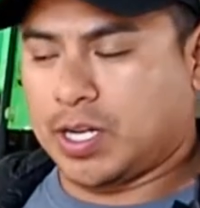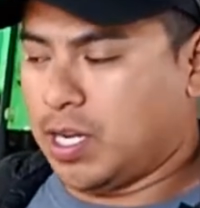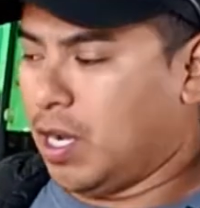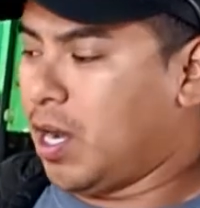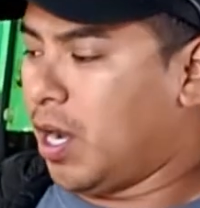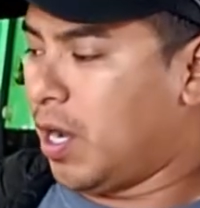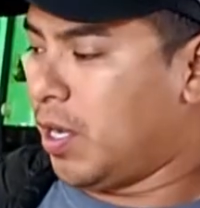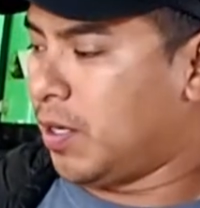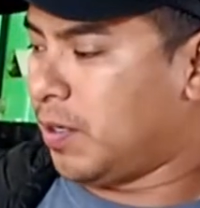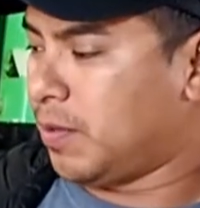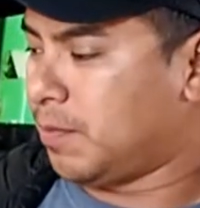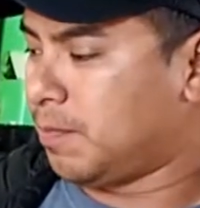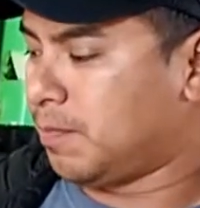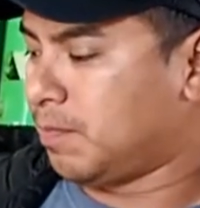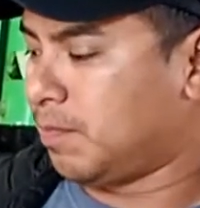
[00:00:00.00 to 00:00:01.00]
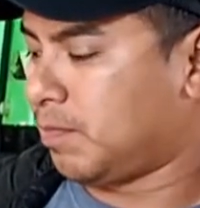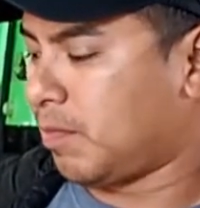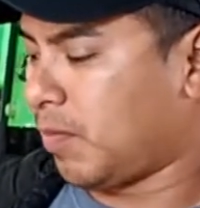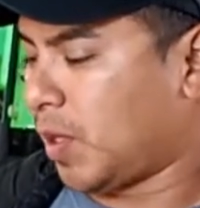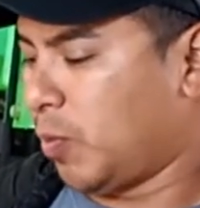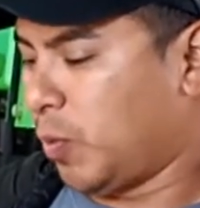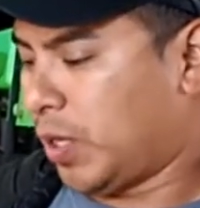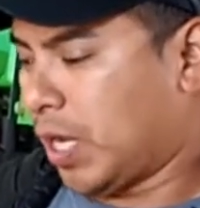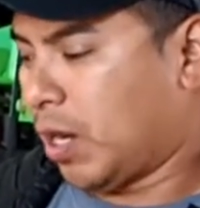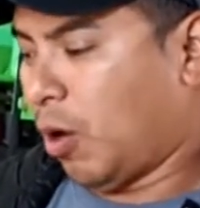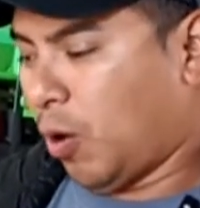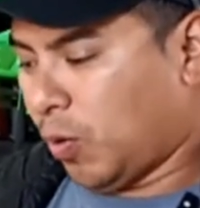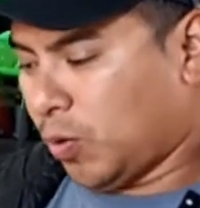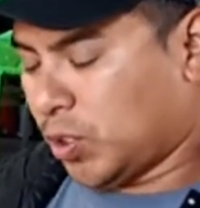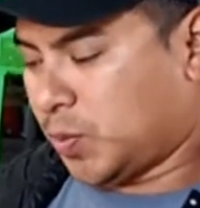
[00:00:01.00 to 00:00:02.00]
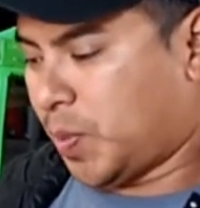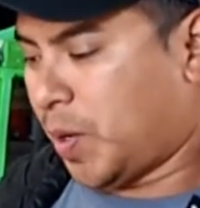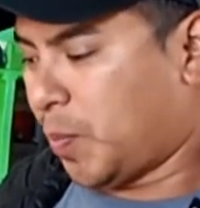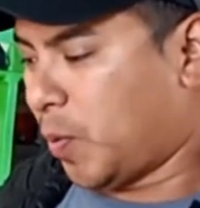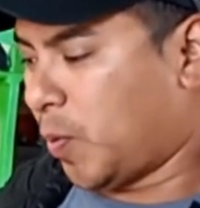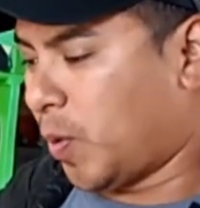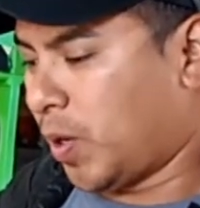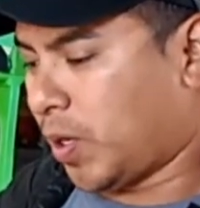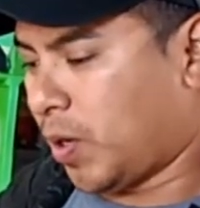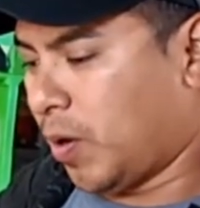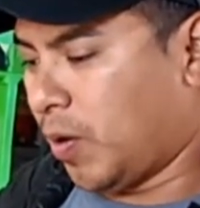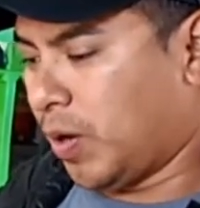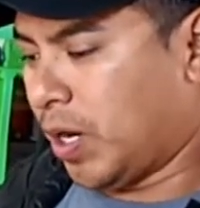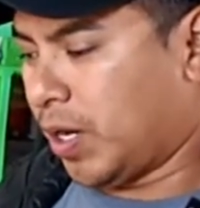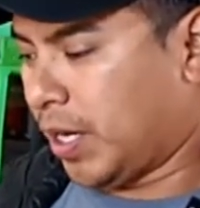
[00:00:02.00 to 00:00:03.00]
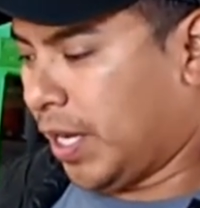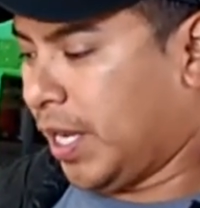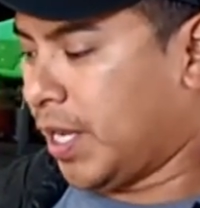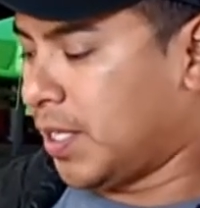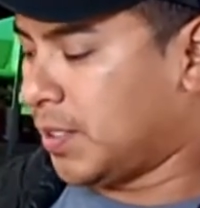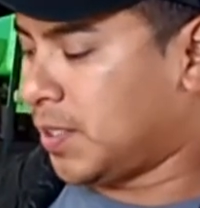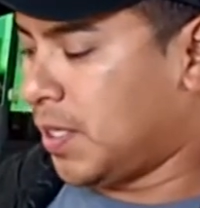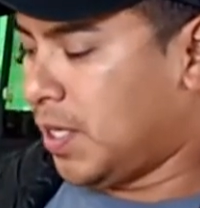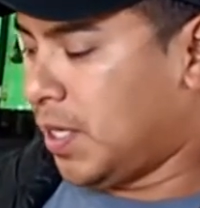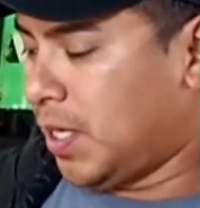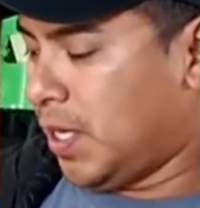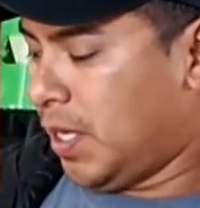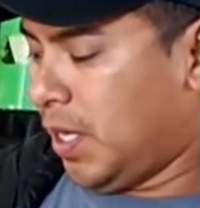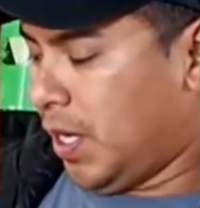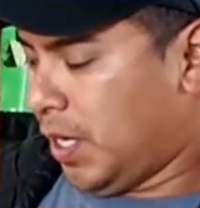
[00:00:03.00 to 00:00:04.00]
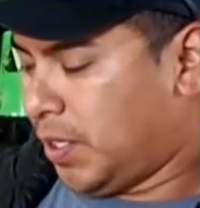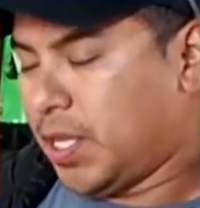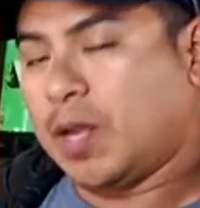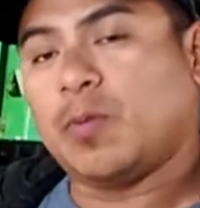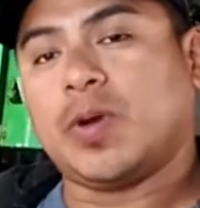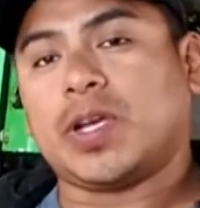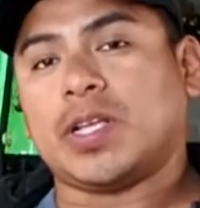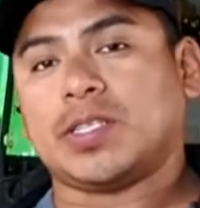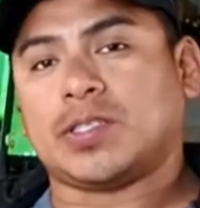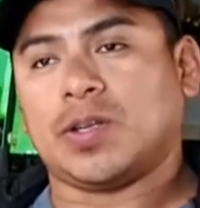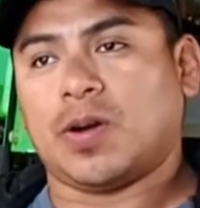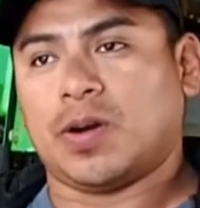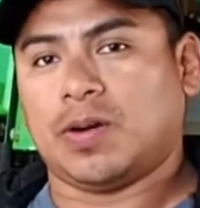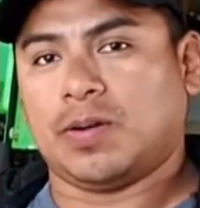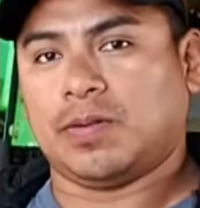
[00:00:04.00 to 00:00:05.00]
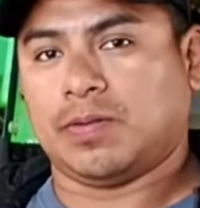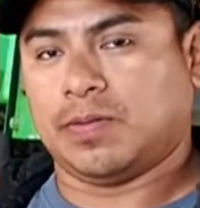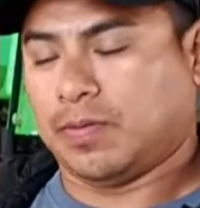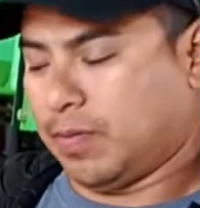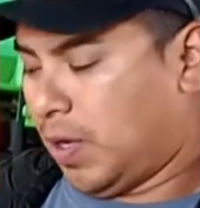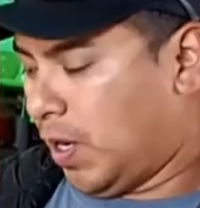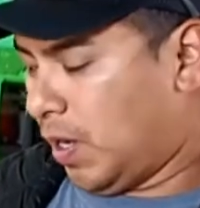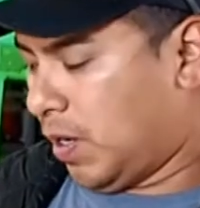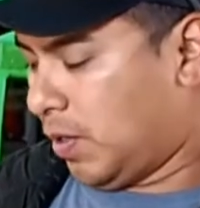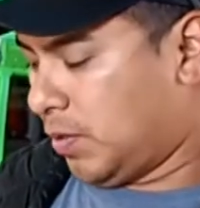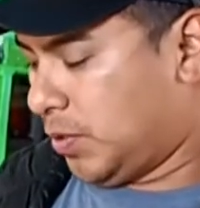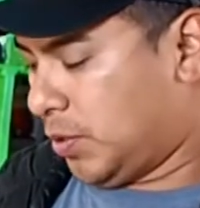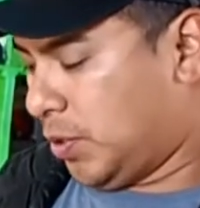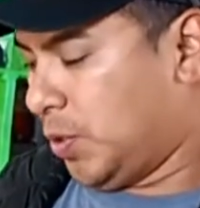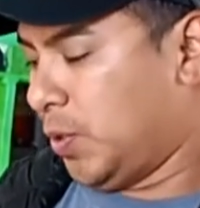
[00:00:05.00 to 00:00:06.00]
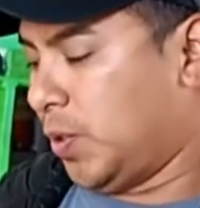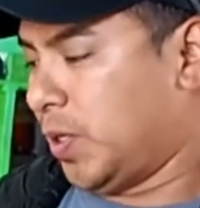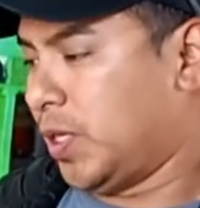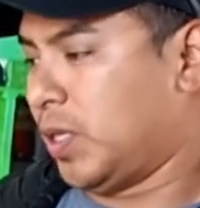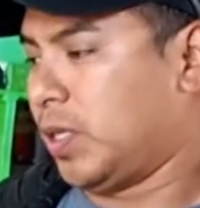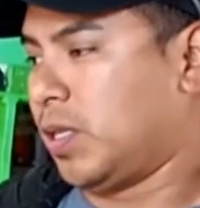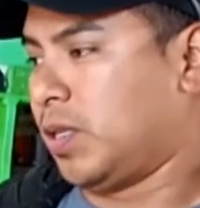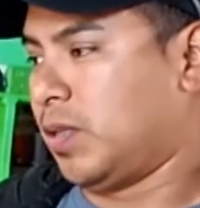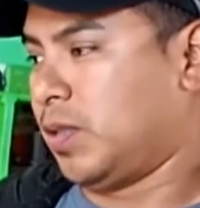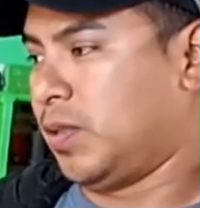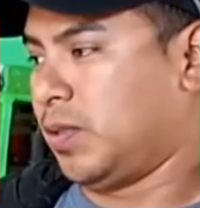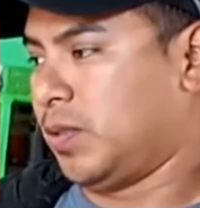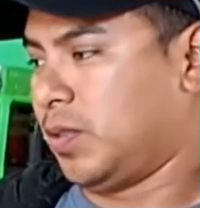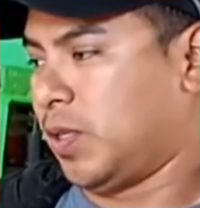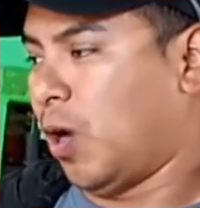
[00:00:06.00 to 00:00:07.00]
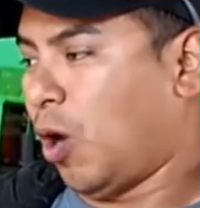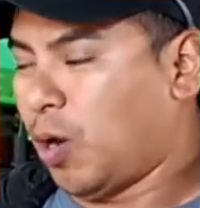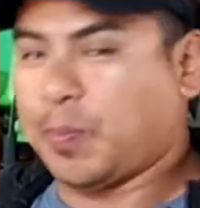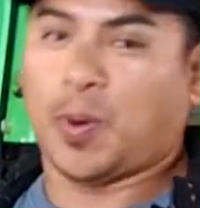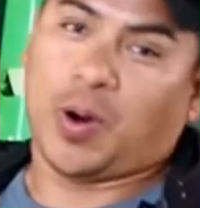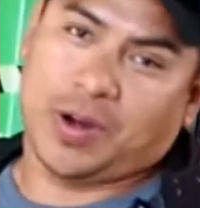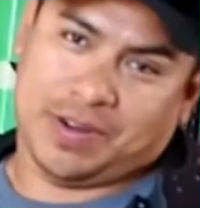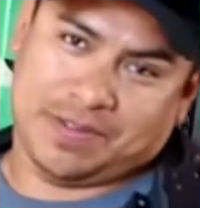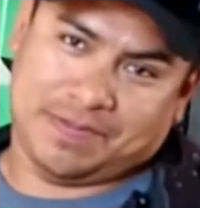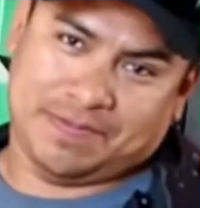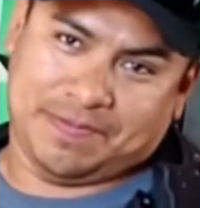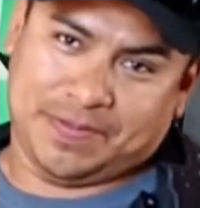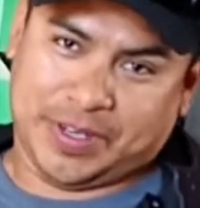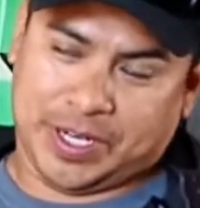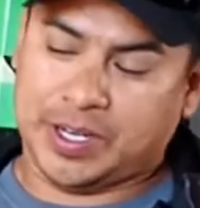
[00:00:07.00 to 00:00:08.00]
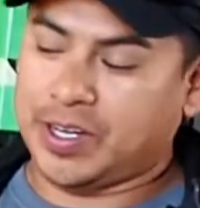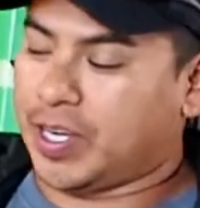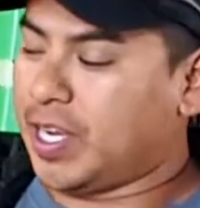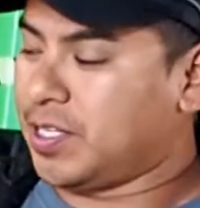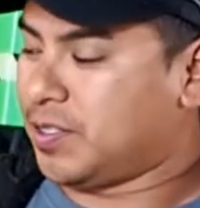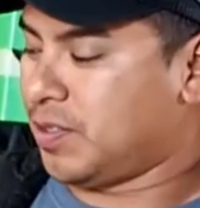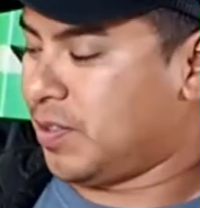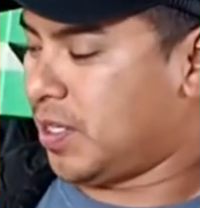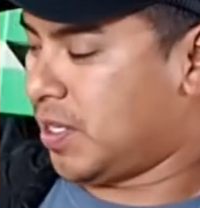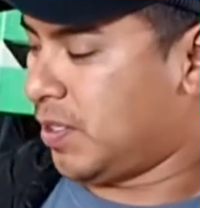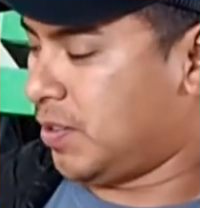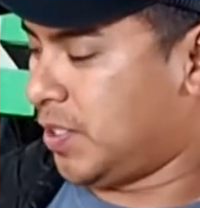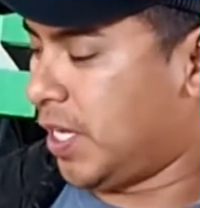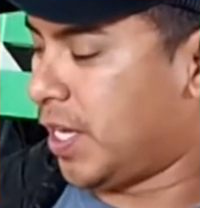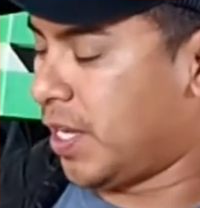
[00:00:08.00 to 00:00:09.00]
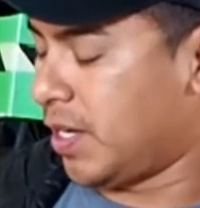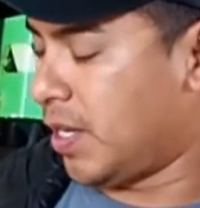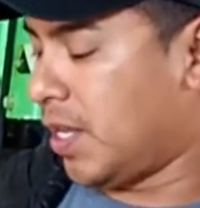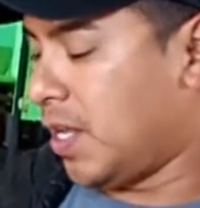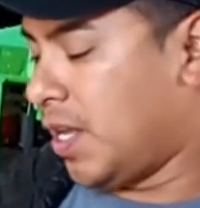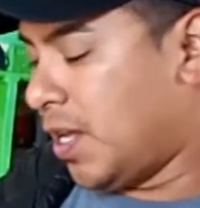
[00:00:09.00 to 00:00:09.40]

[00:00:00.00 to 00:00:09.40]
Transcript: done, we got all those paperwork on our hands, and then we can start doing the hard part, the irrigation, the digging.